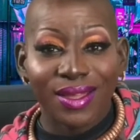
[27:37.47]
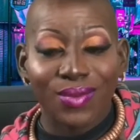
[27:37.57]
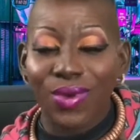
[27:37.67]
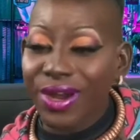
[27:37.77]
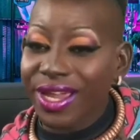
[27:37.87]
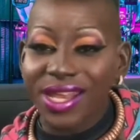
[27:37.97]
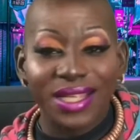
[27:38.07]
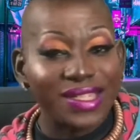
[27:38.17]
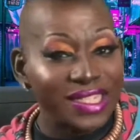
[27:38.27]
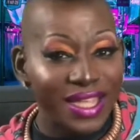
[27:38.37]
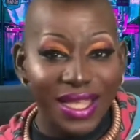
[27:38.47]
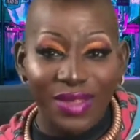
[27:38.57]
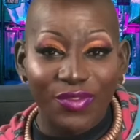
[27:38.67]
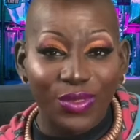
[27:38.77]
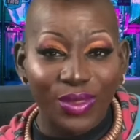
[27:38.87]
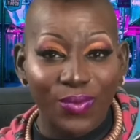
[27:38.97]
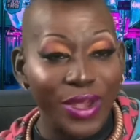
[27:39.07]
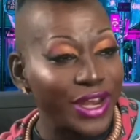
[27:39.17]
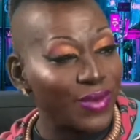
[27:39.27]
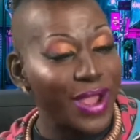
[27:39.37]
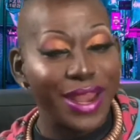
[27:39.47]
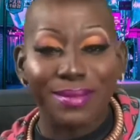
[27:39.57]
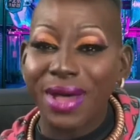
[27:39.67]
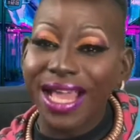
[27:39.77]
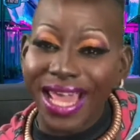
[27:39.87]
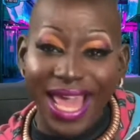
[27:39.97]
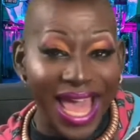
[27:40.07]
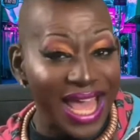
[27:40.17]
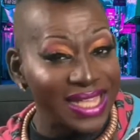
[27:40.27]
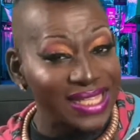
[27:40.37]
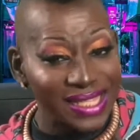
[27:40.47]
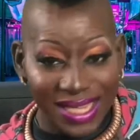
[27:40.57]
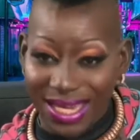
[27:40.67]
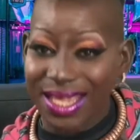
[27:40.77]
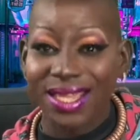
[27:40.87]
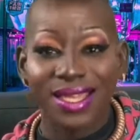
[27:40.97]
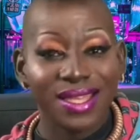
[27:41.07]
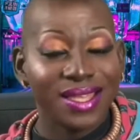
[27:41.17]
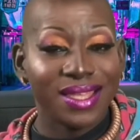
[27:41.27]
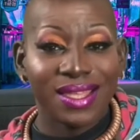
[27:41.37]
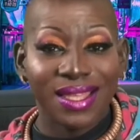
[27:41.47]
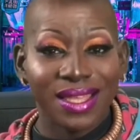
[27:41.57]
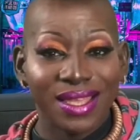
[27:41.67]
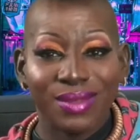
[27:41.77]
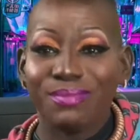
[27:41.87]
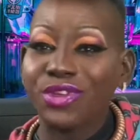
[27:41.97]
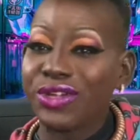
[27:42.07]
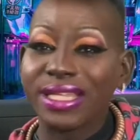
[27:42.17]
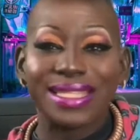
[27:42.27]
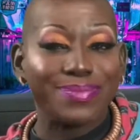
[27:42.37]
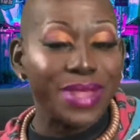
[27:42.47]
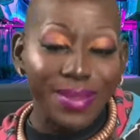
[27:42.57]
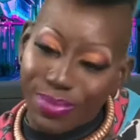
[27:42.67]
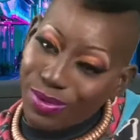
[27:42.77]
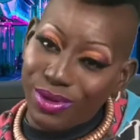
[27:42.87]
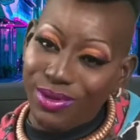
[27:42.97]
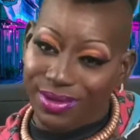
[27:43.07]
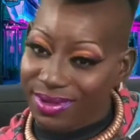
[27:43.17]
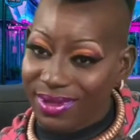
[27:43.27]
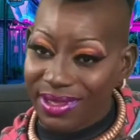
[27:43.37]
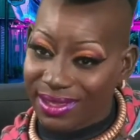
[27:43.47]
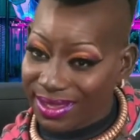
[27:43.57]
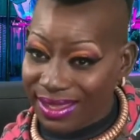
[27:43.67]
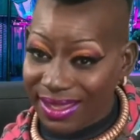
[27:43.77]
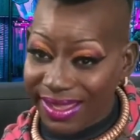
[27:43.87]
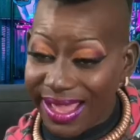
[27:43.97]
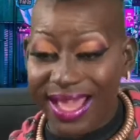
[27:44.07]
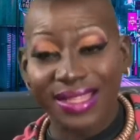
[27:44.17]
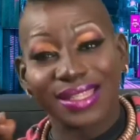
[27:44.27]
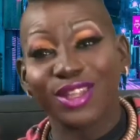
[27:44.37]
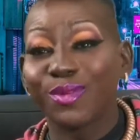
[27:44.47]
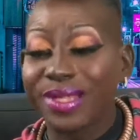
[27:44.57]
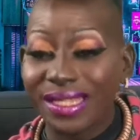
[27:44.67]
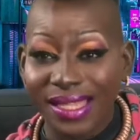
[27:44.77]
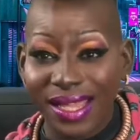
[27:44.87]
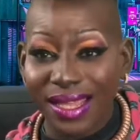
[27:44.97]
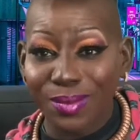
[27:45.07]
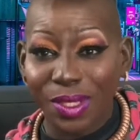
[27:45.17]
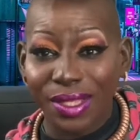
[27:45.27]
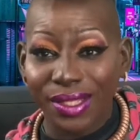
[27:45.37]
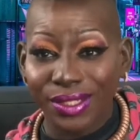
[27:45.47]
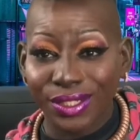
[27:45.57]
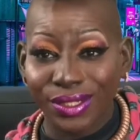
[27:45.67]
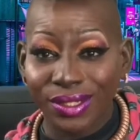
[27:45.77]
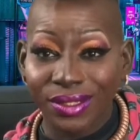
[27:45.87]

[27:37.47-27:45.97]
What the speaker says: working a shift, running around a muggy ass city, millions of people, and still be sitting, bitch.